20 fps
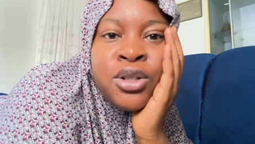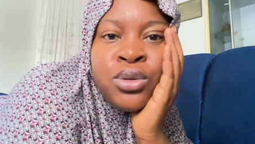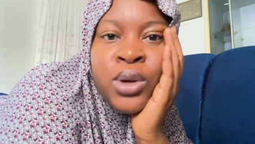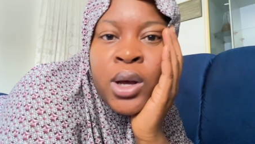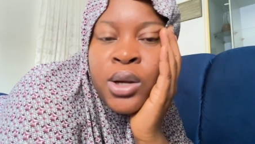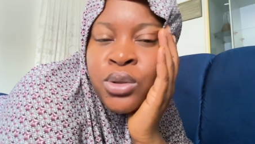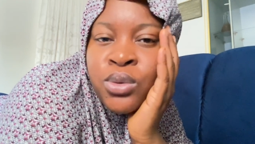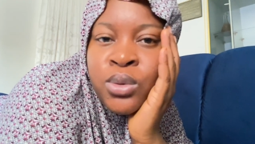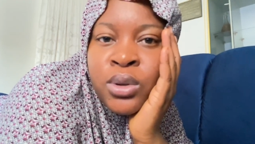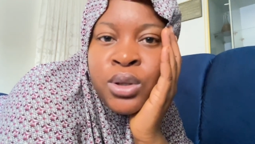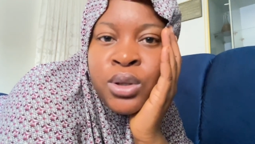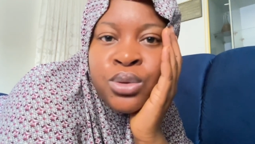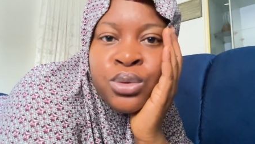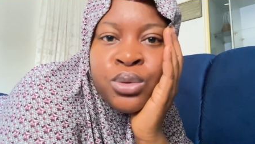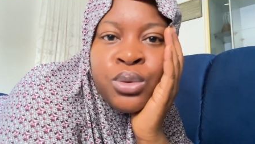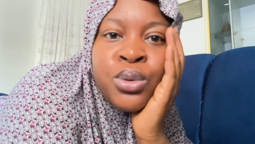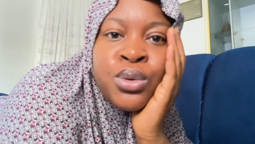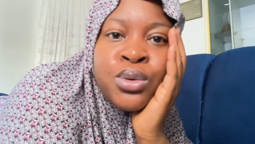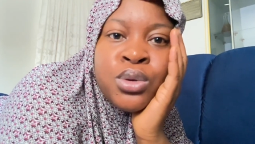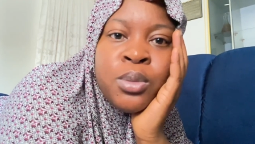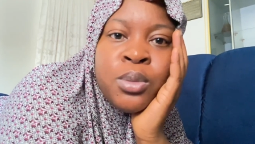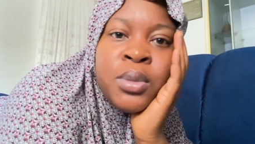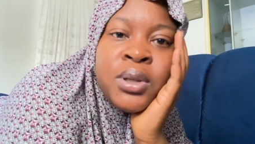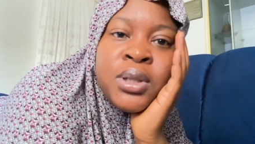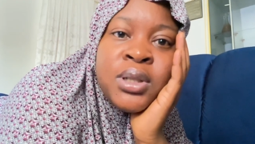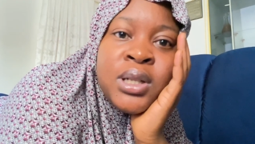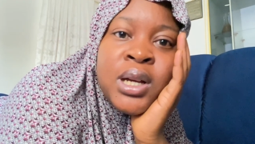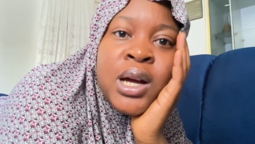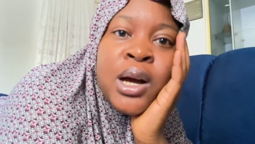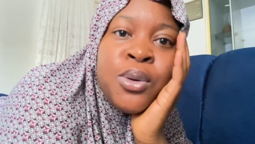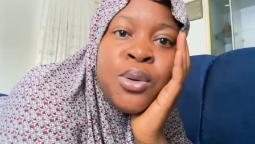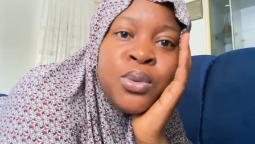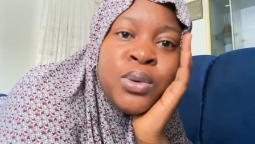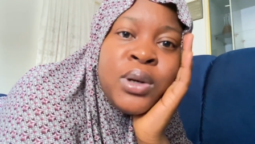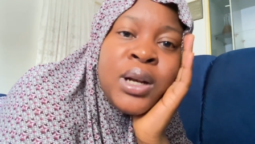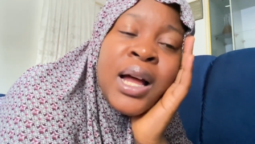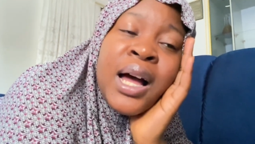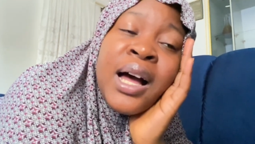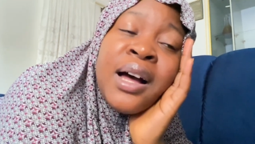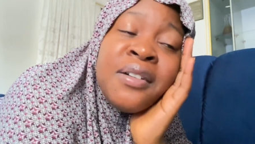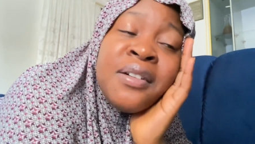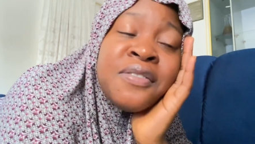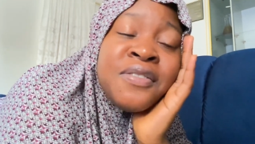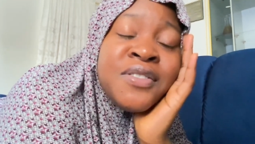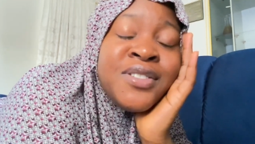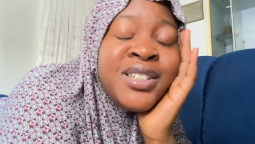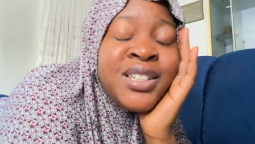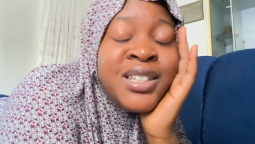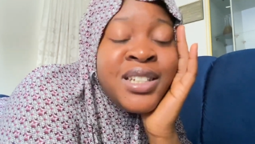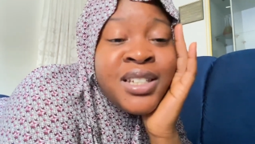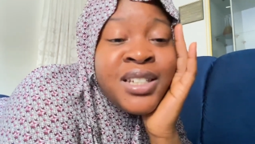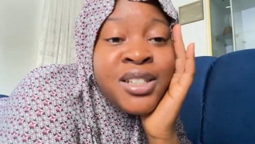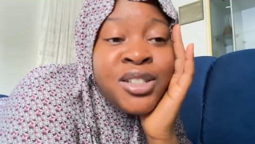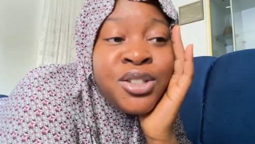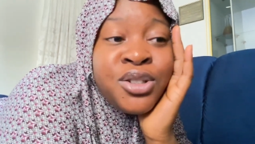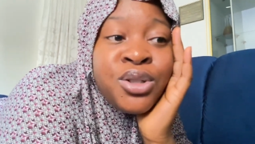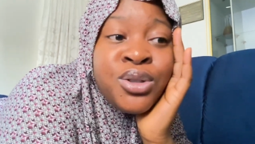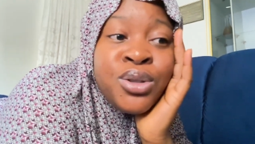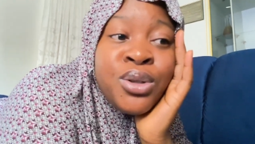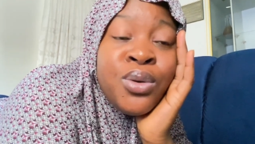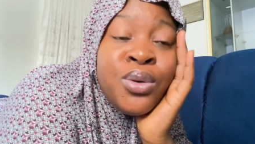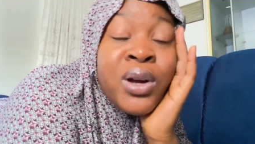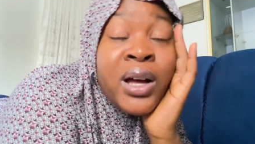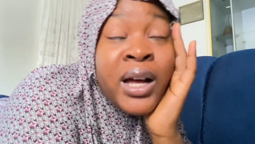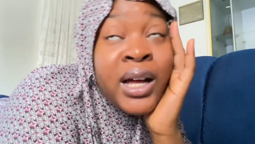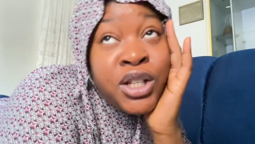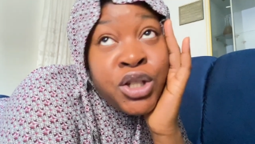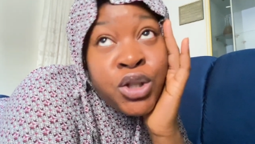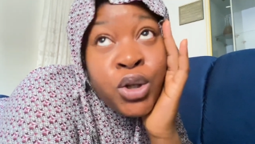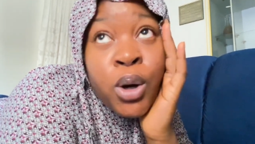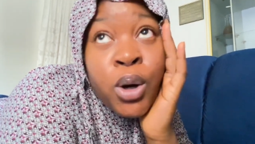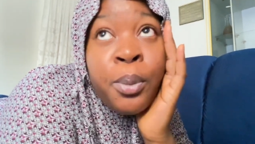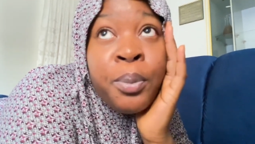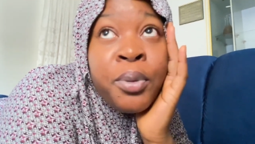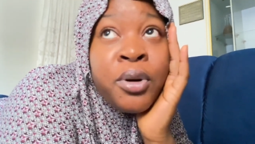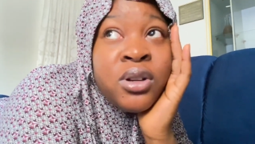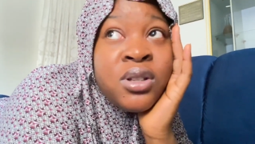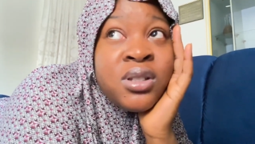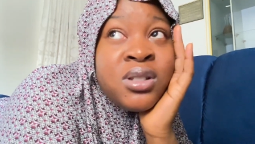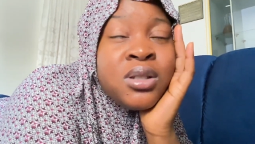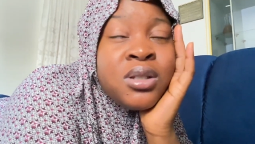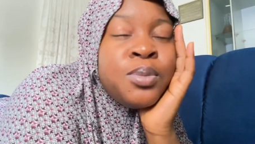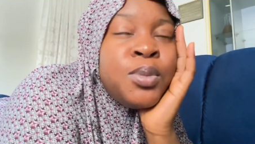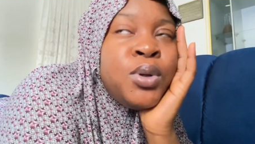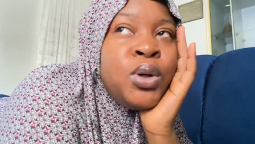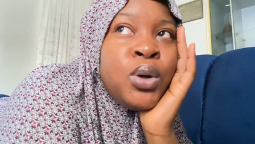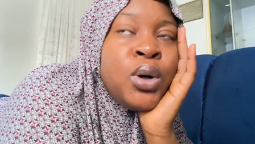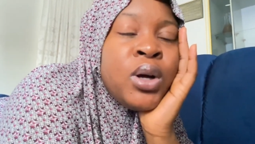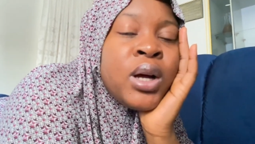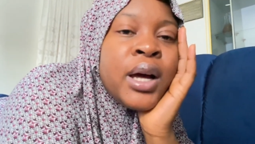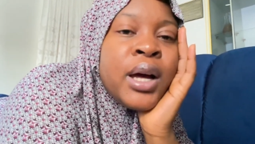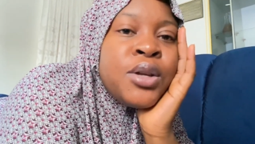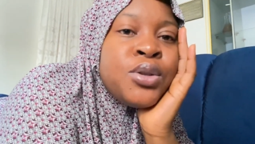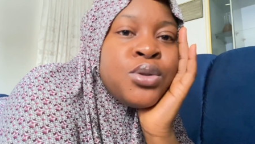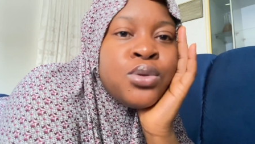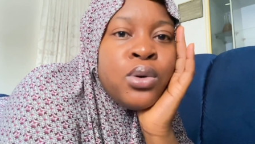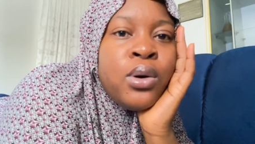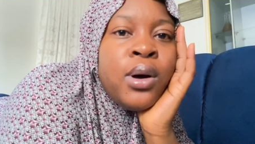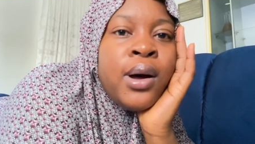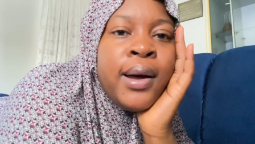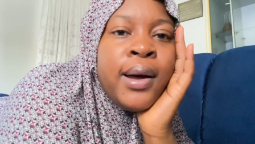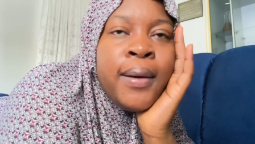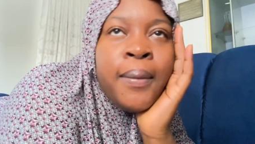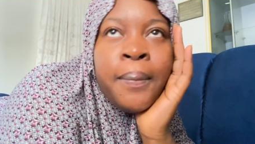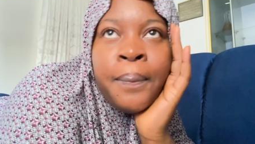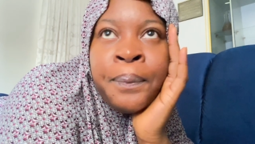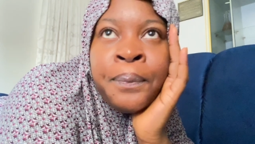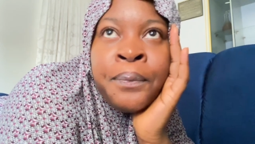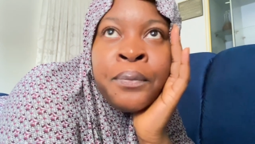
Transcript: so i just wanted to go to somebody i would love just you know catch up because it's been long i saw her